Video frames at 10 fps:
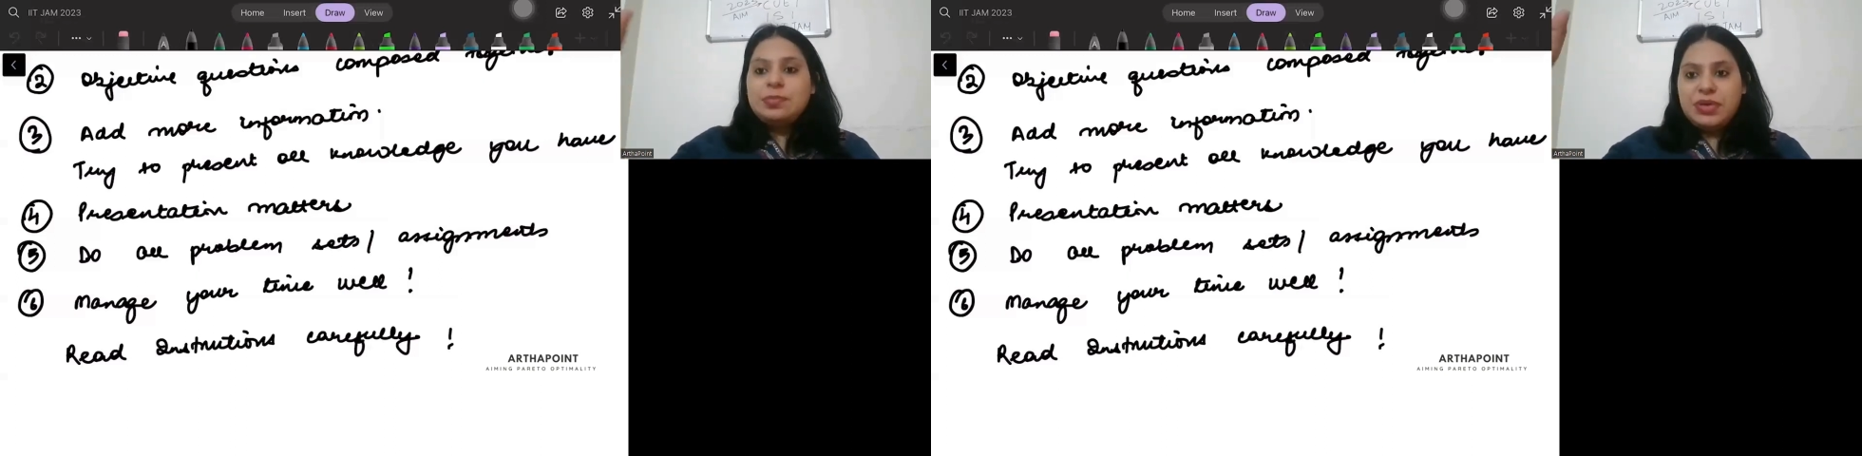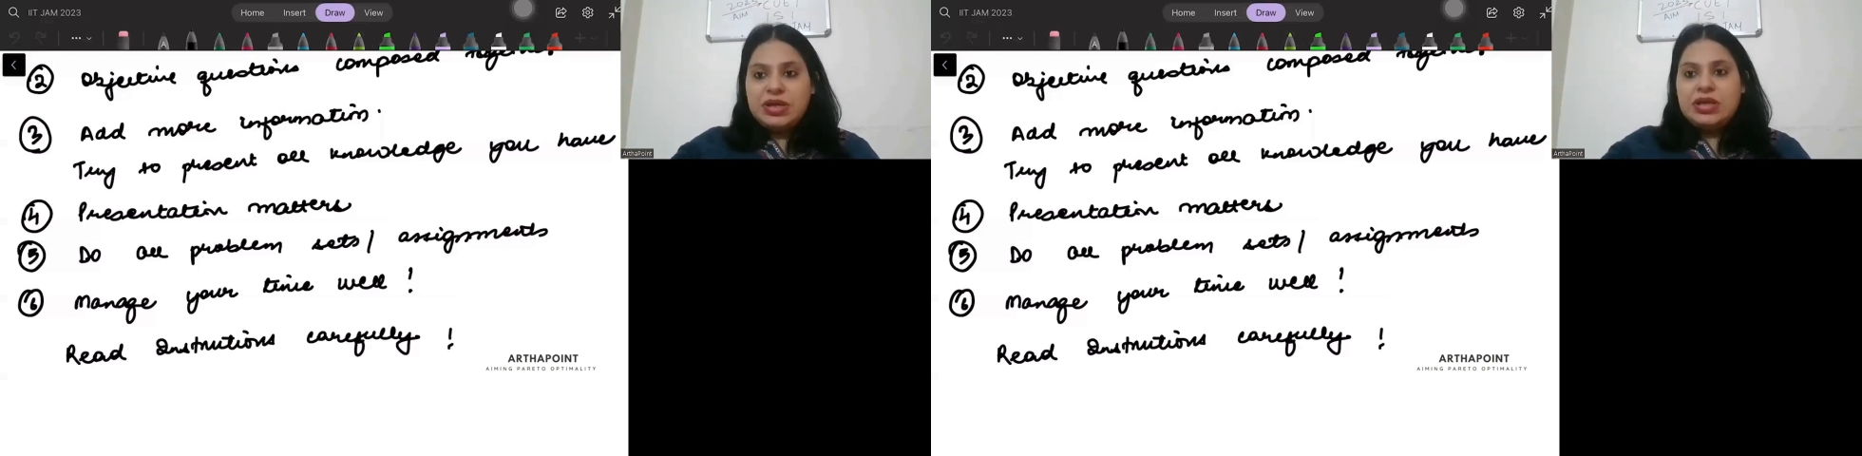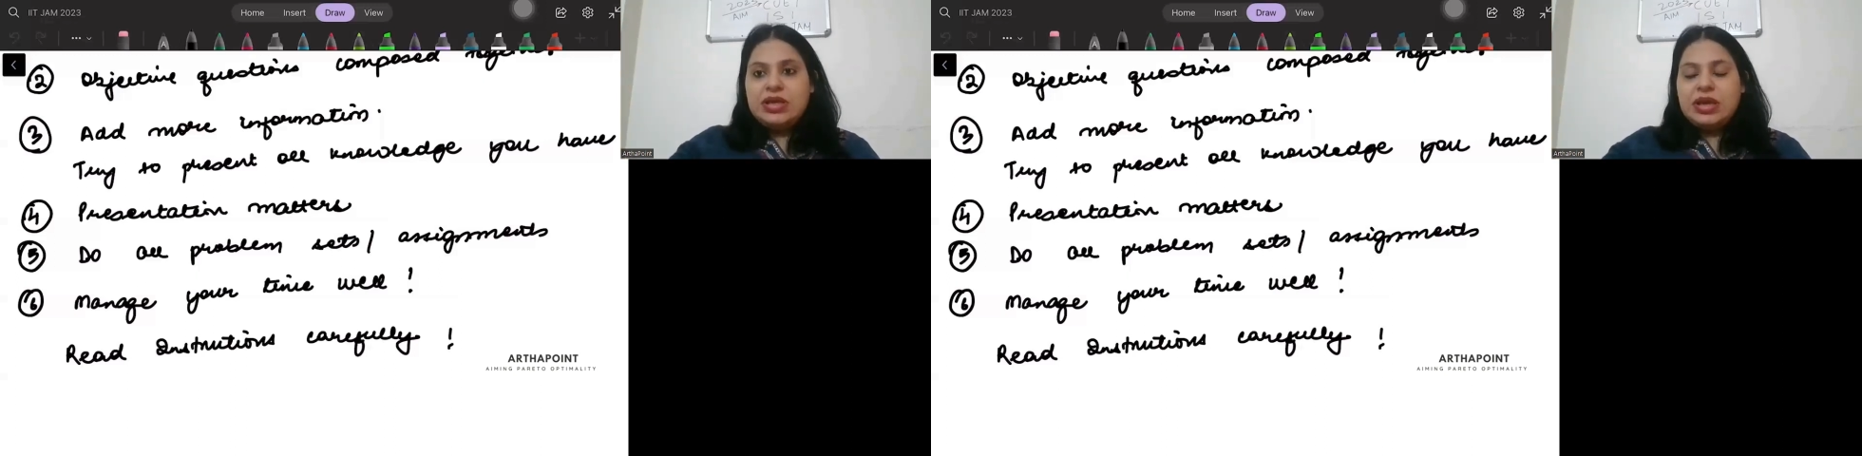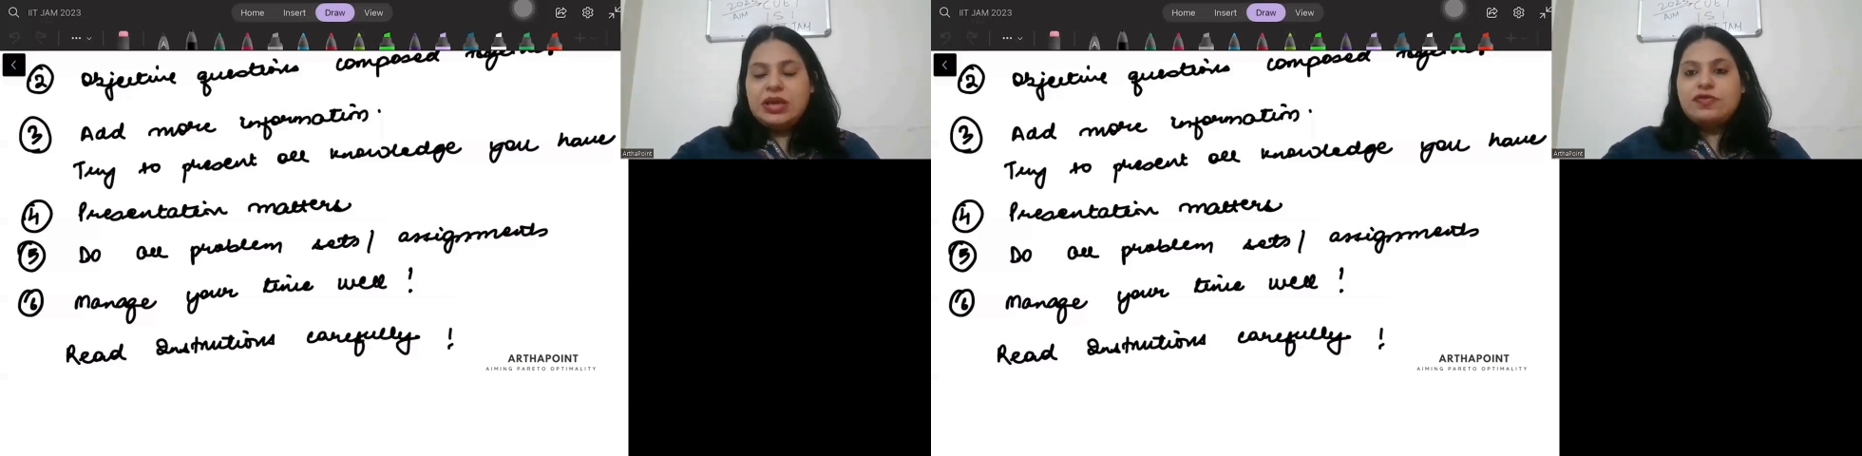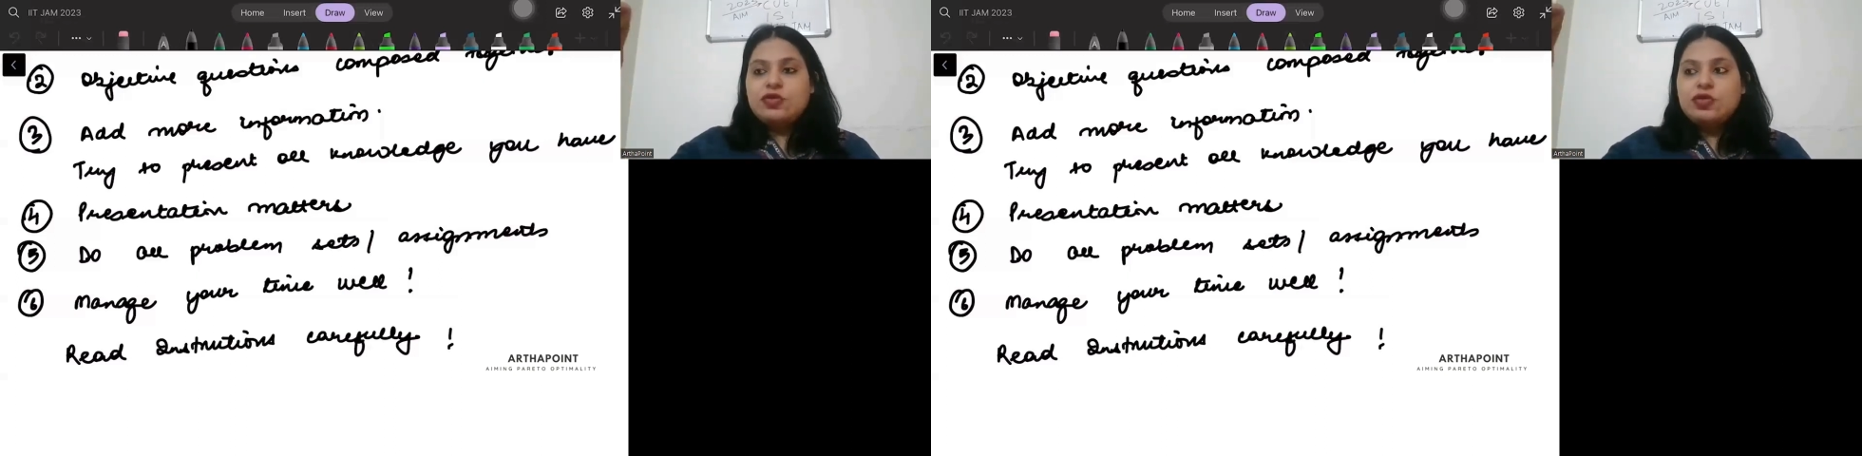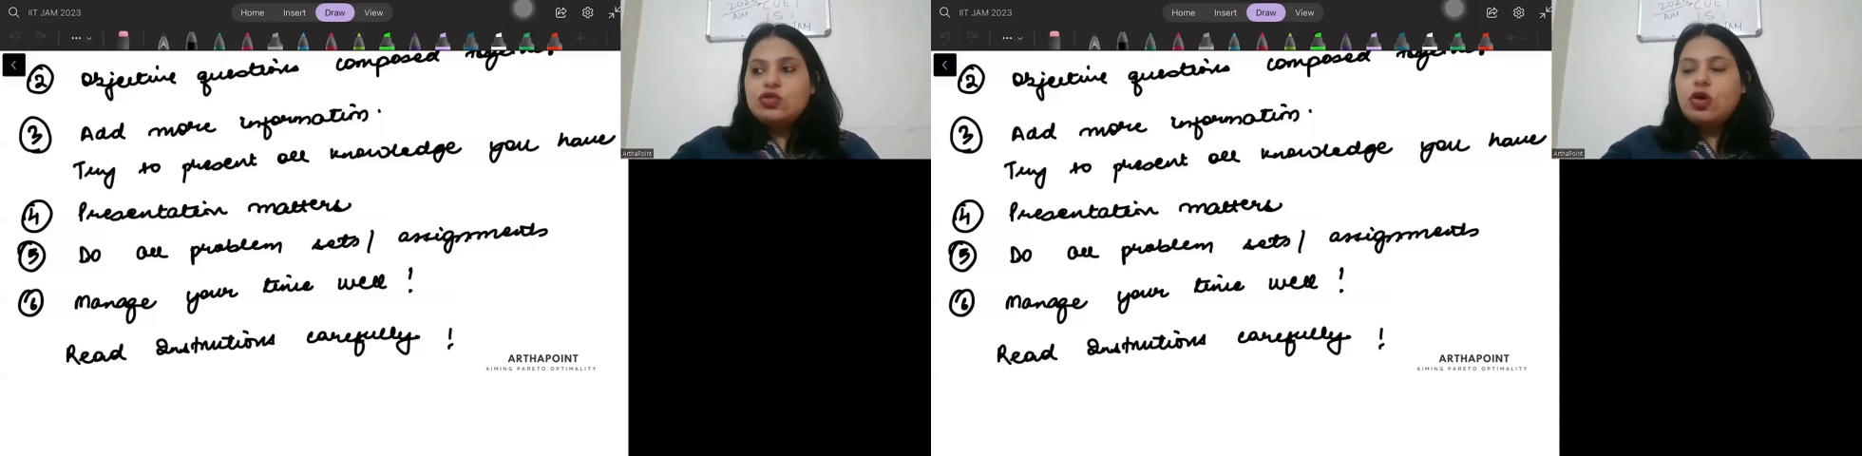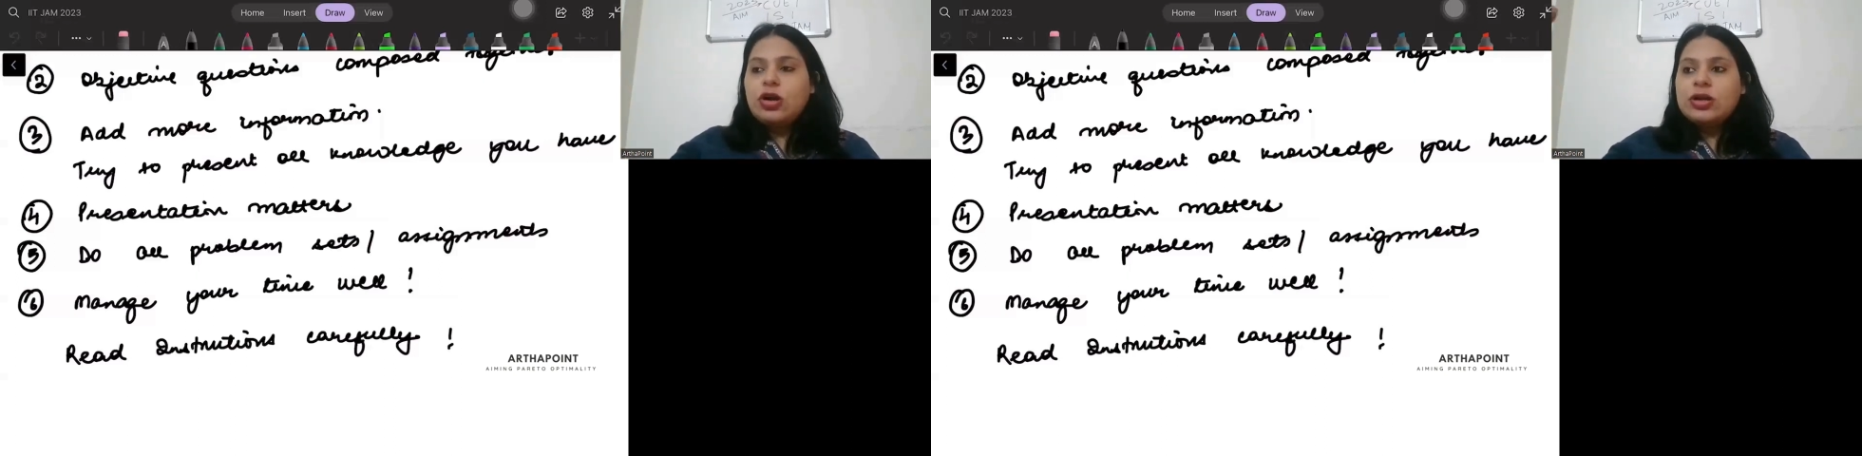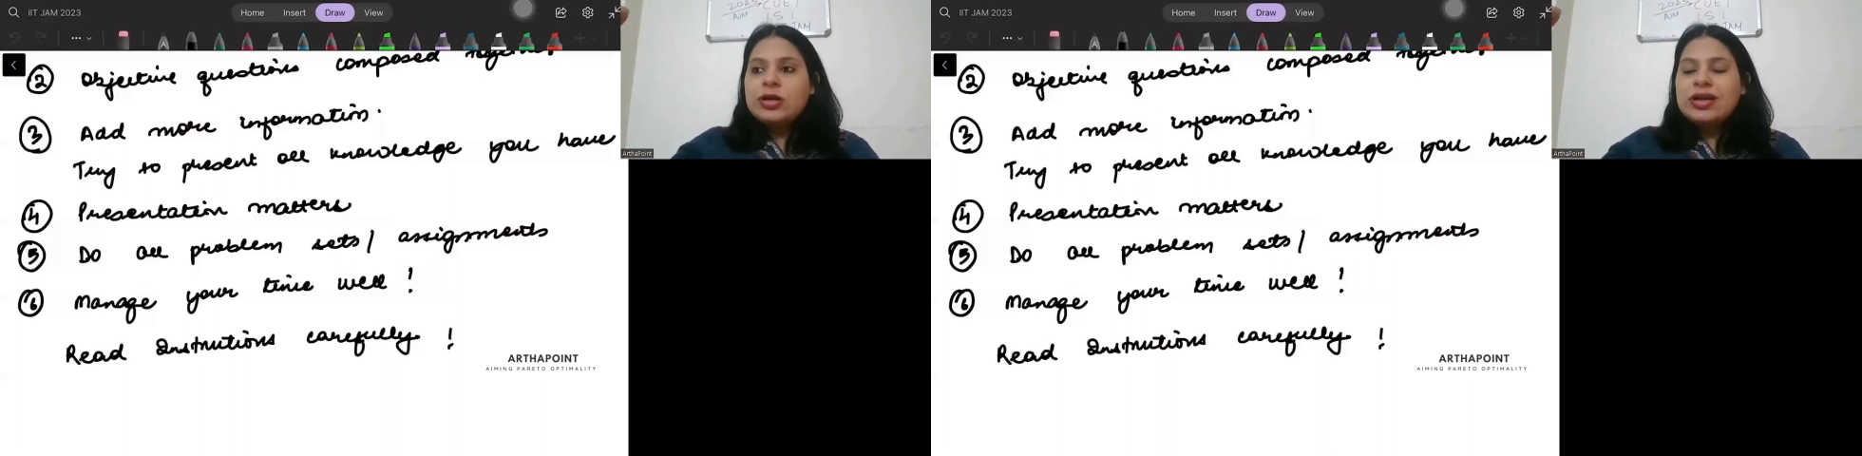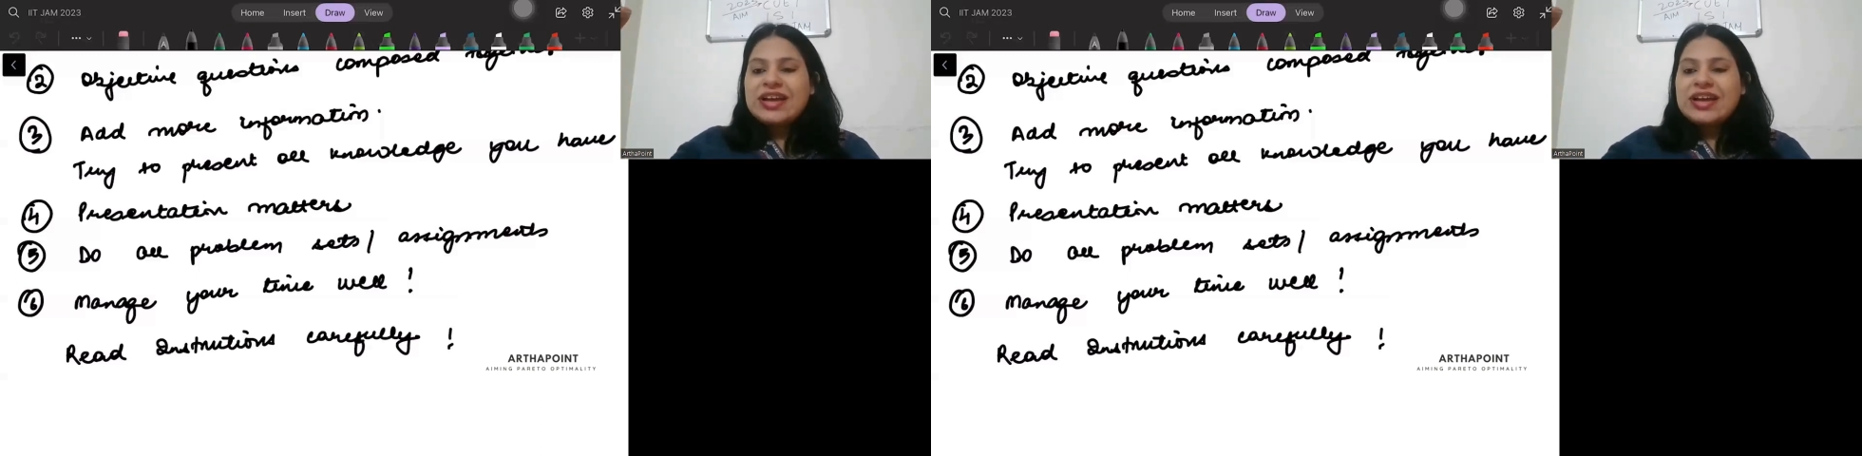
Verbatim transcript: in PEA, if you do not